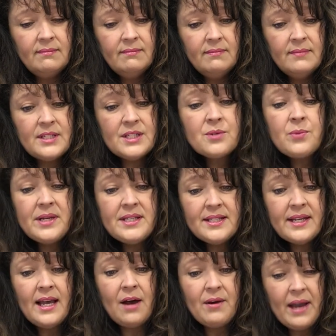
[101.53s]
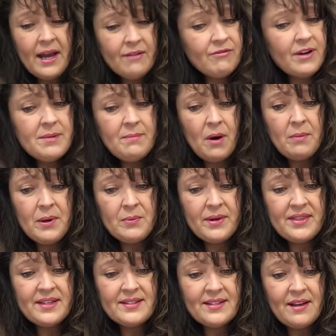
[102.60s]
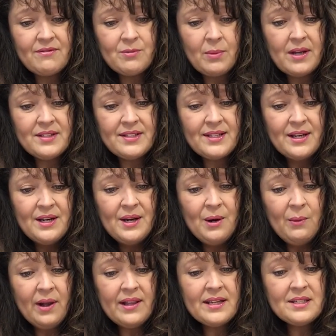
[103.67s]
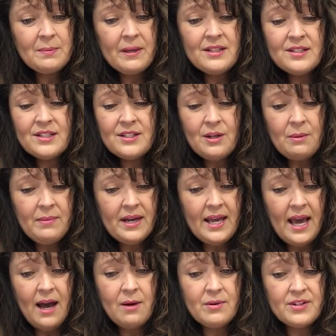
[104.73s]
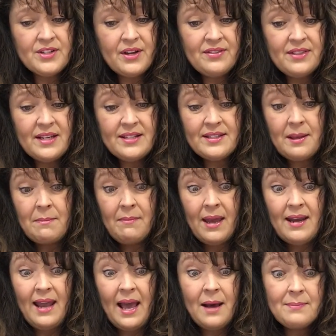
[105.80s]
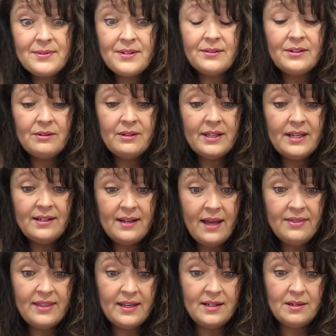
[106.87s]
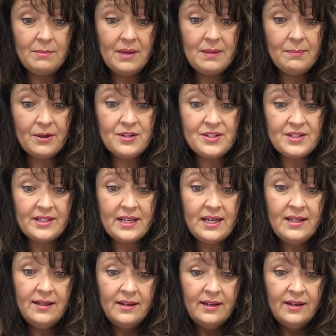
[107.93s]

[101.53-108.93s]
squeezing out every moment with his loved ones, while I spent so many hours on things that meant absolutely nothing to me personally.